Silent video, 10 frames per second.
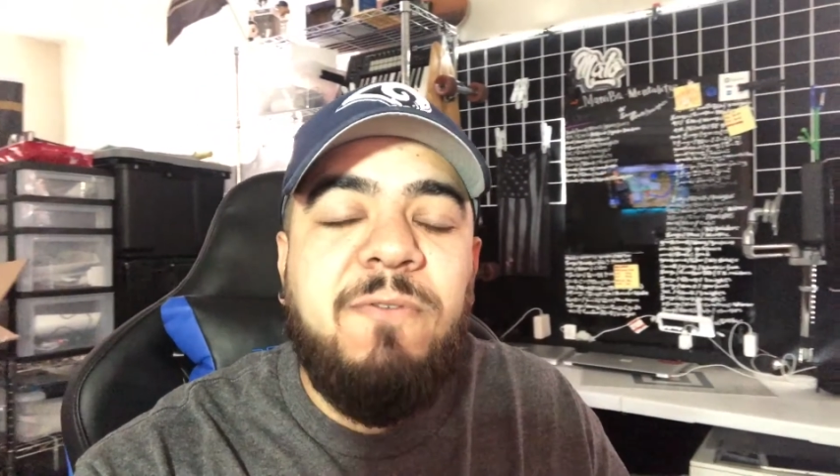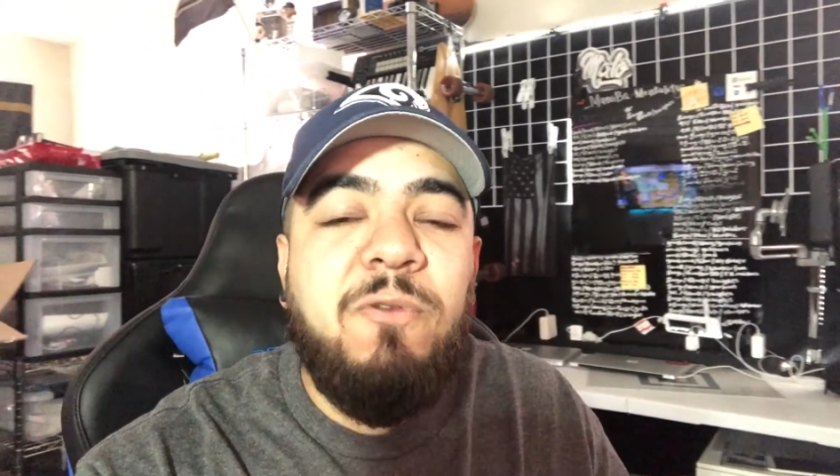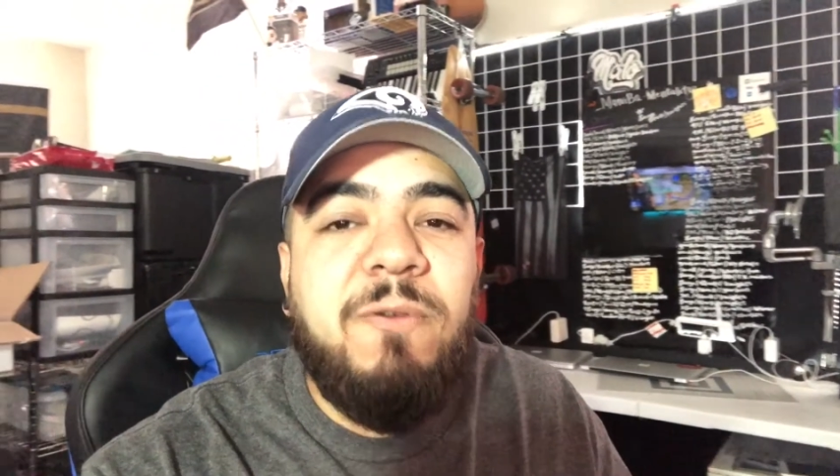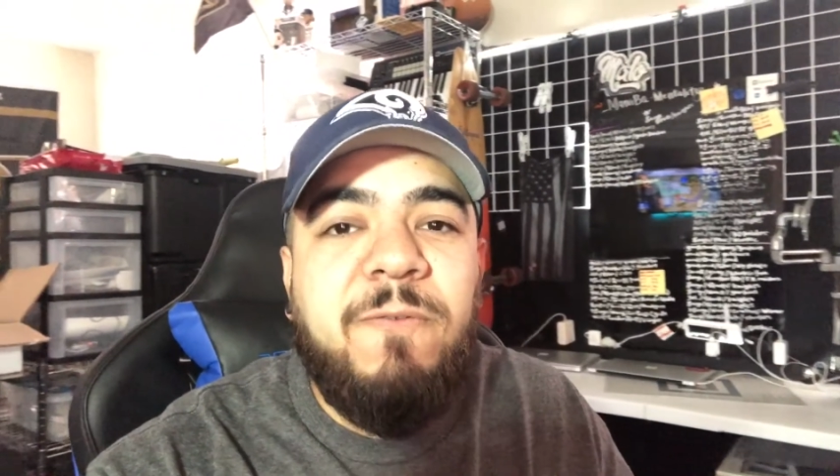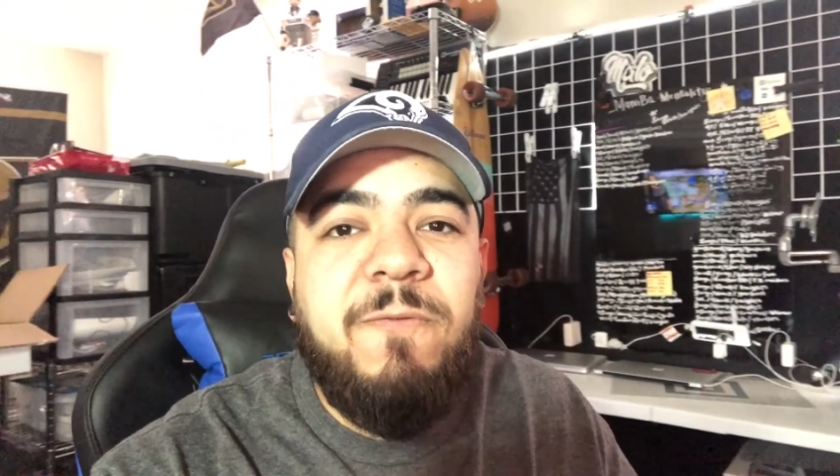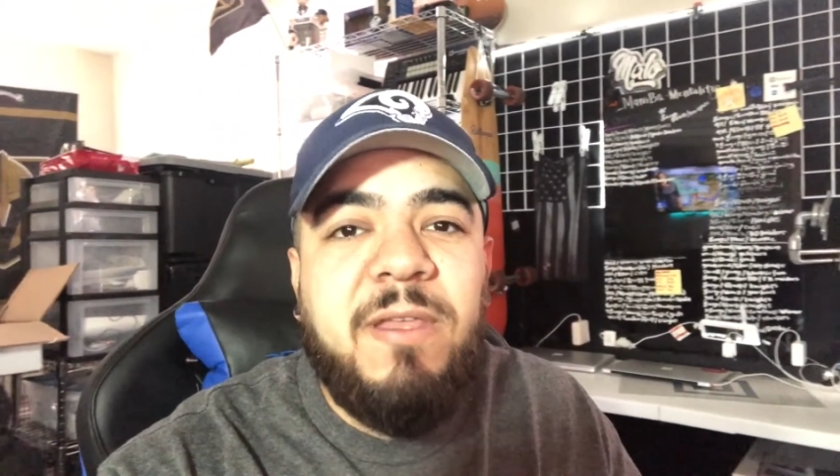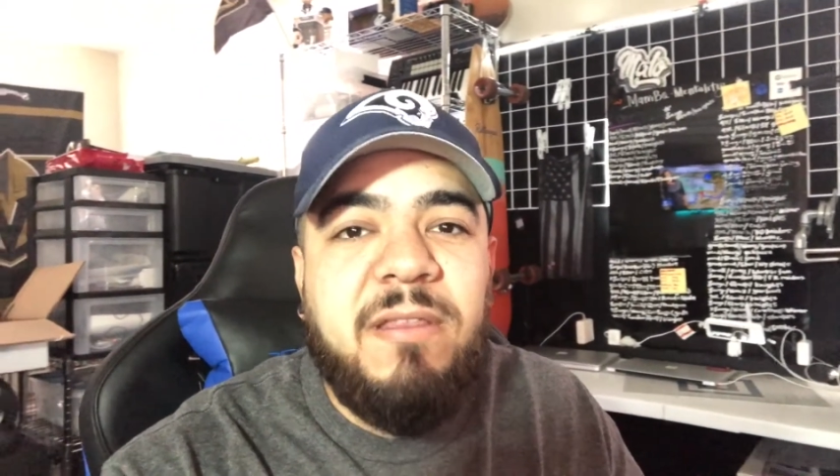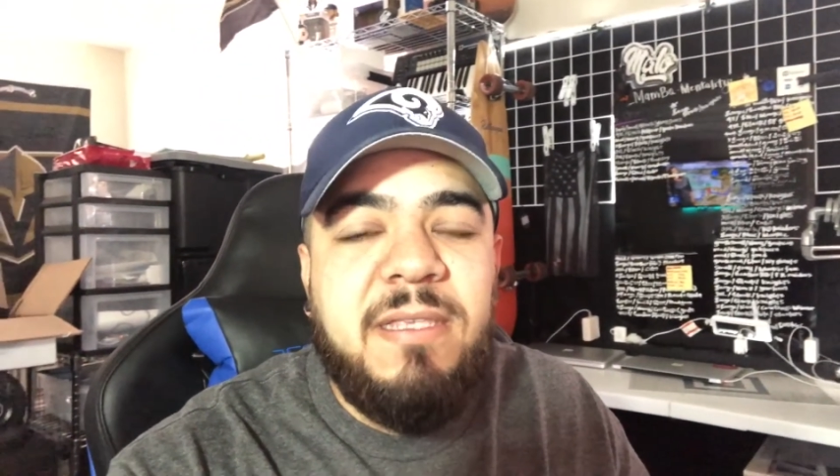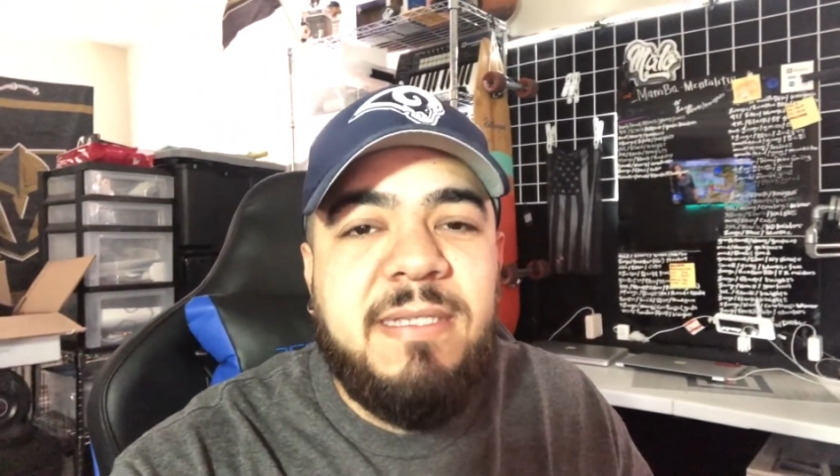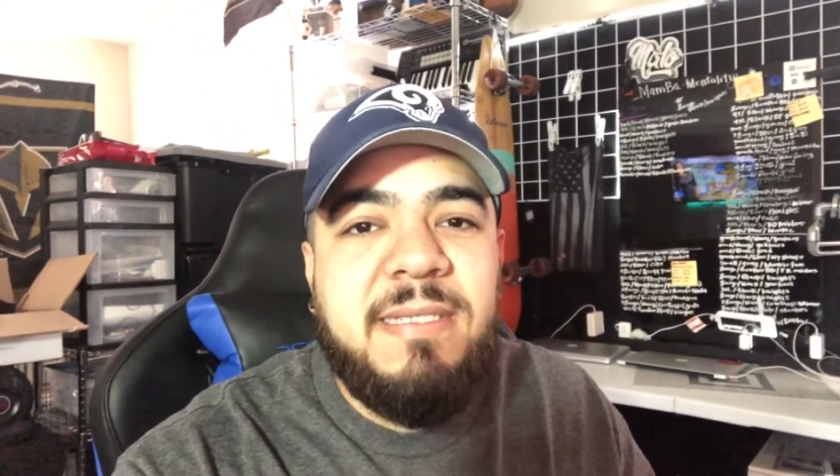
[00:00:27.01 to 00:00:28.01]
you have felt
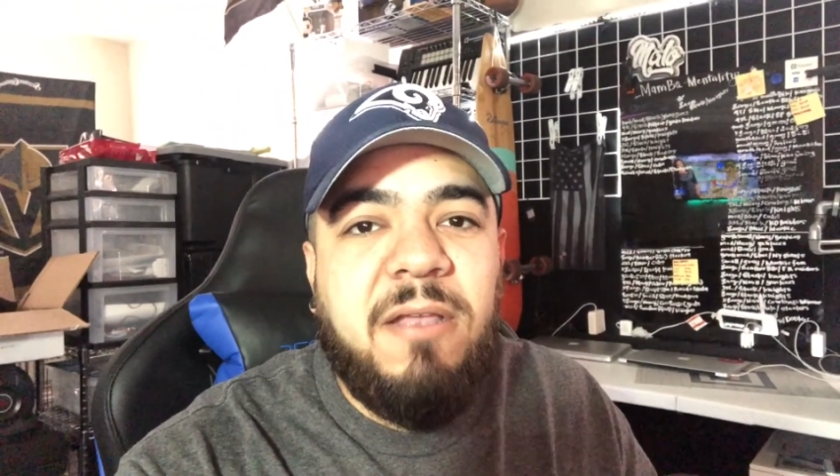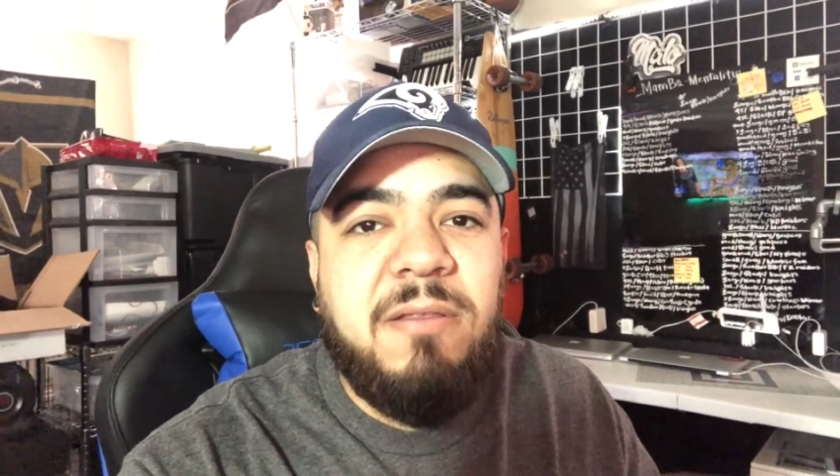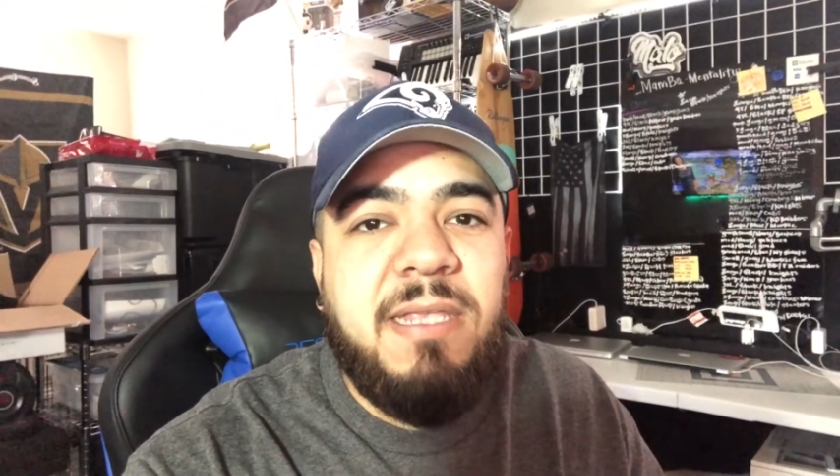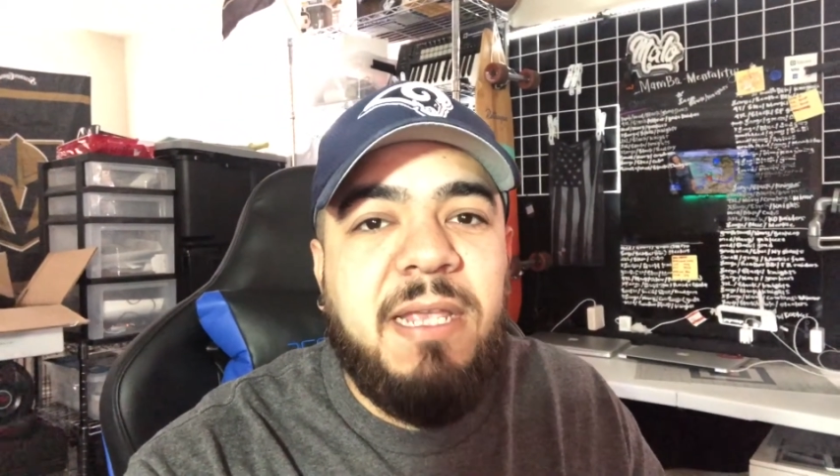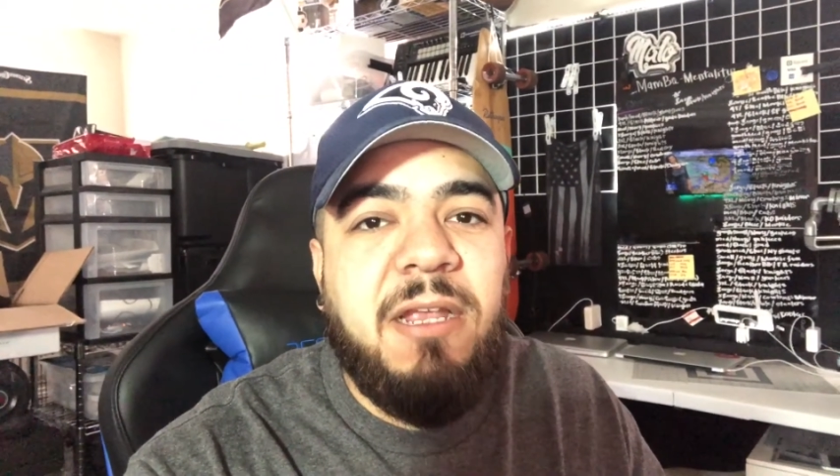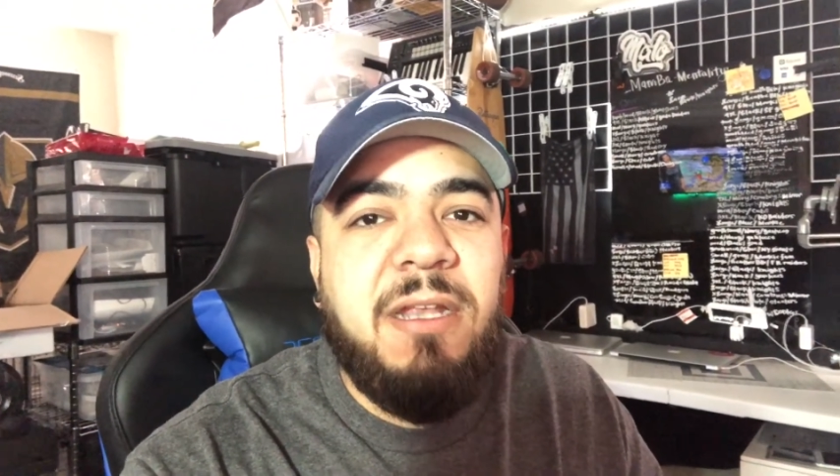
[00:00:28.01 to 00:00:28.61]
this out there,